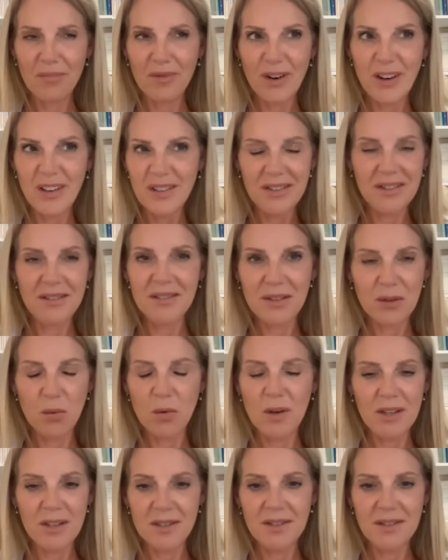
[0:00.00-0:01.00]
presence
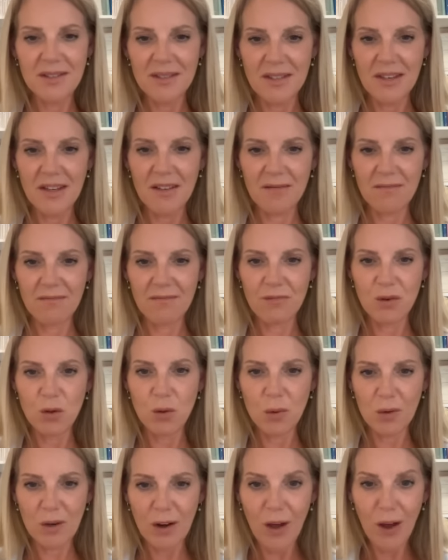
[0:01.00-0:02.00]
or essence that
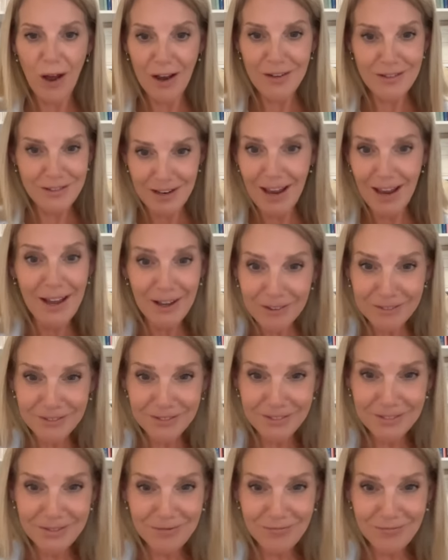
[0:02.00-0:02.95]
could lie down,